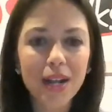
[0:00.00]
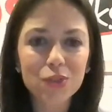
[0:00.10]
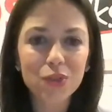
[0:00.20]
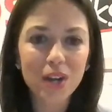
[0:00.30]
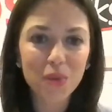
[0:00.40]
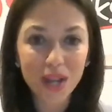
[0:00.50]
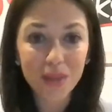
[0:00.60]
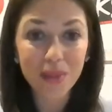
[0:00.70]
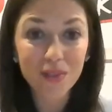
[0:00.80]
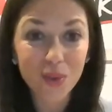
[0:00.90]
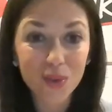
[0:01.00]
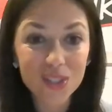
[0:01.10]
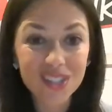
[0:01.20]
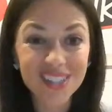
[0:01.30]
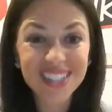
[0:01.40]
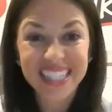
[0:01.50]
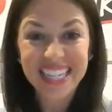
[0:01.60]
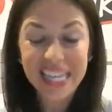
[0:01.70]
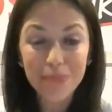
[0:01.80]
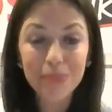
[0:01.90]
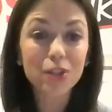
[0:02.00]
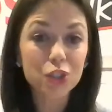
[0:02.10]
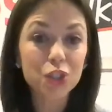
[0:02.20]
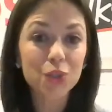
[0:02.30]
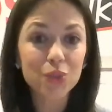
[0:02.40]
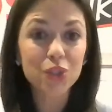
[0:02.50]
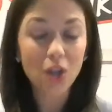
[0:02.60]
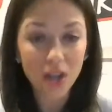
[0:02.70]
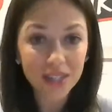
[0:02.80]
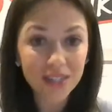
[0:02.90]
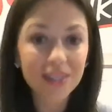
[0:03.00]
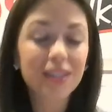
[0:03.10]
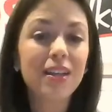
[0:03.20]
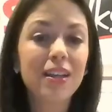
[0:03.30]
I try to recommend folks to keep their shoes on.